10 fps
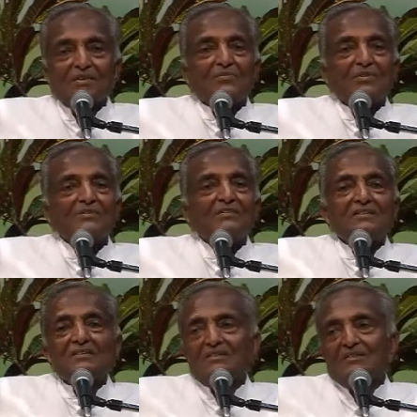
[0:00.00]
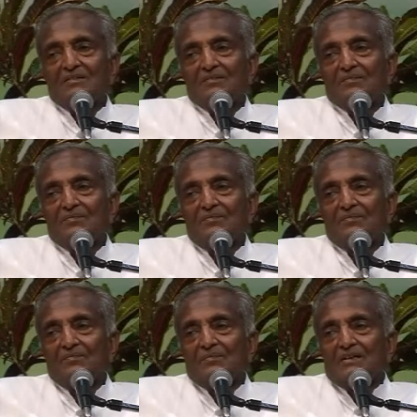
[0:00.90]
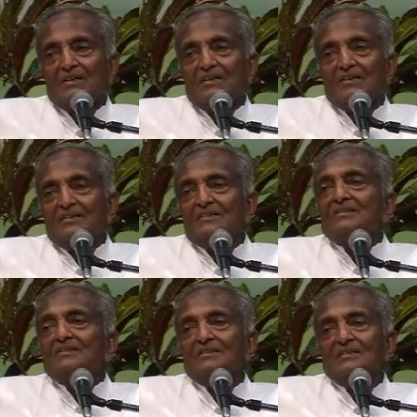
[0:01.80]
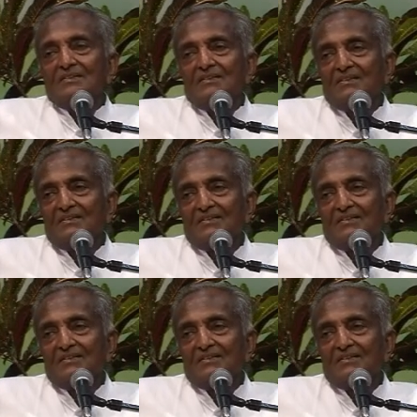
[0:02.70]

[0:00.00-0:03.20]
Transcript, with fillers: unfortunately, it is in Hindi,